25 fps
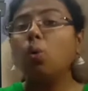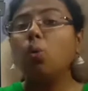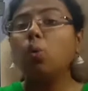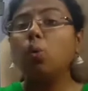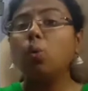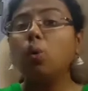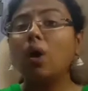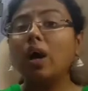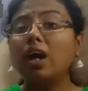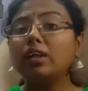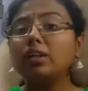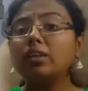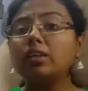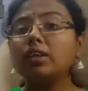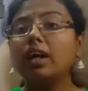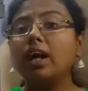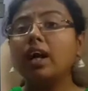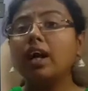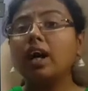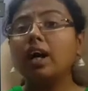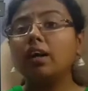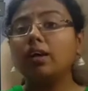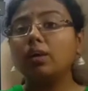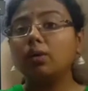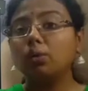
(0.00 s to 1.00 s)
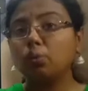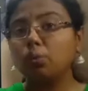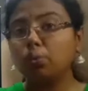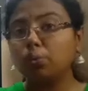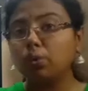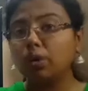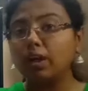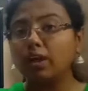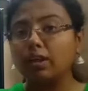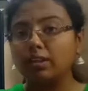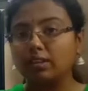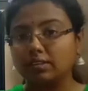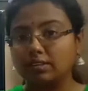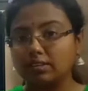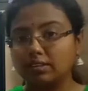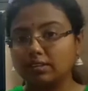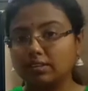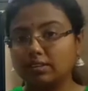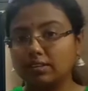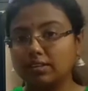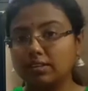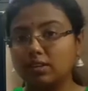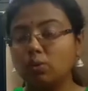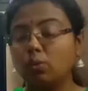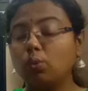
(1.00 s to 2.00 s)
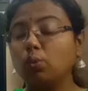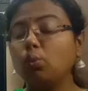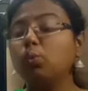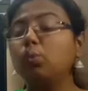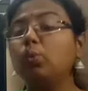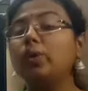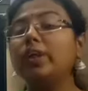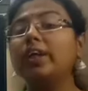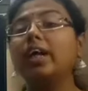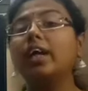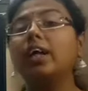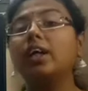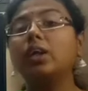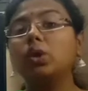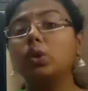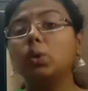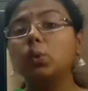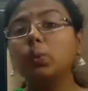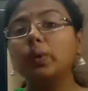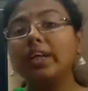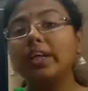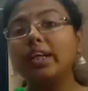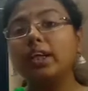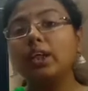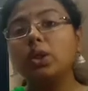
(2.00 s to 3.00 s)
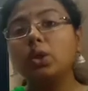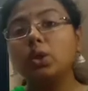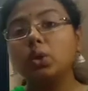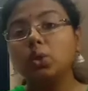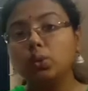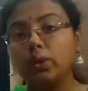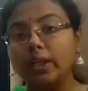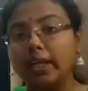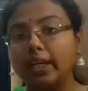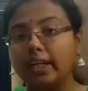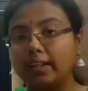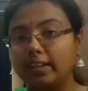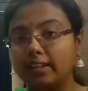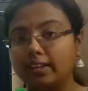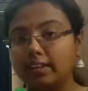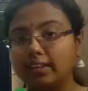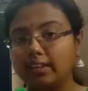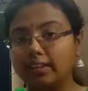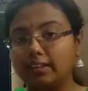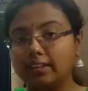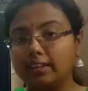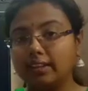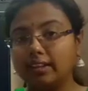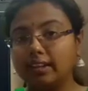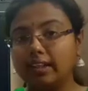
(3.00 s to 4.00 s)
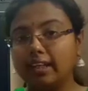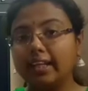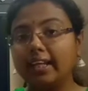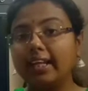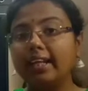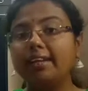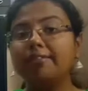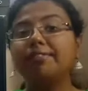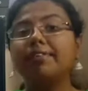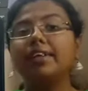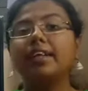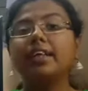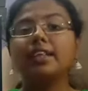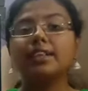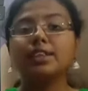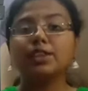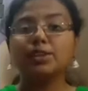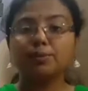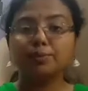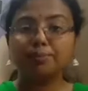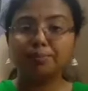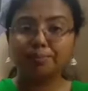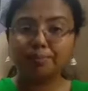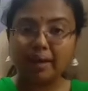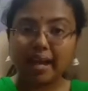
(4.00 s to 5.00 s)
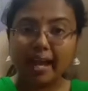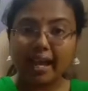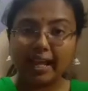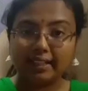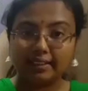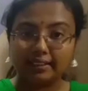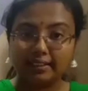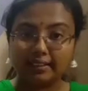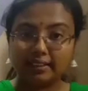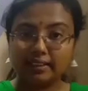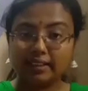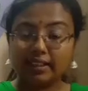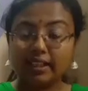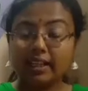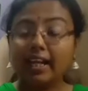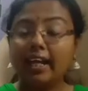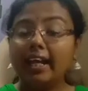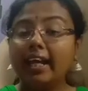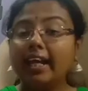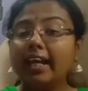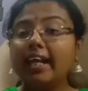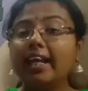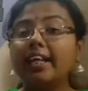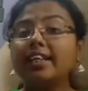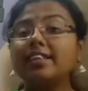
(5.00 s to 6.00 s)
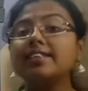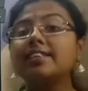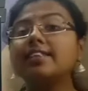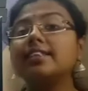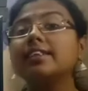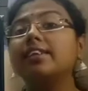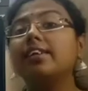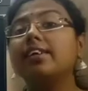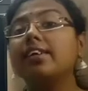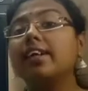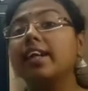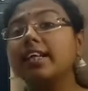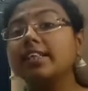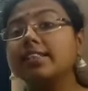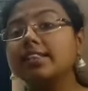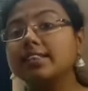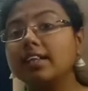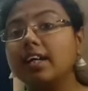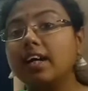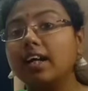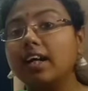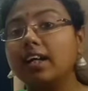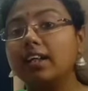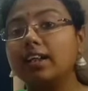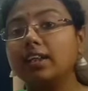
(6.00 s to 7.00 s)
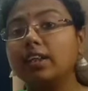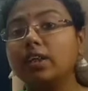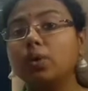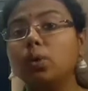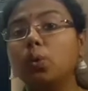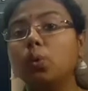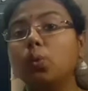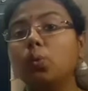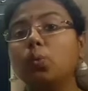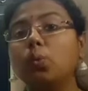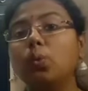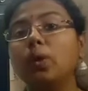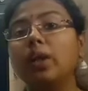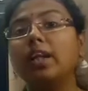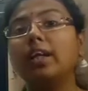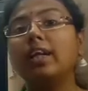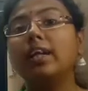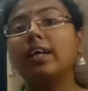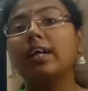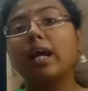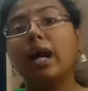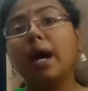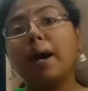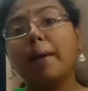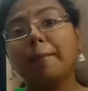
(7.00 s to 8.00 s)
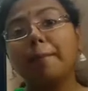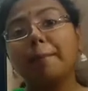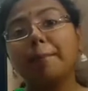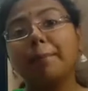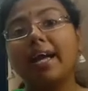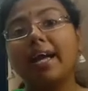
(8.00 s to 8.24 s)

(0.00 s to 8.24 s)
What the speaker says: what works we are doing today, if it is bad, its result will come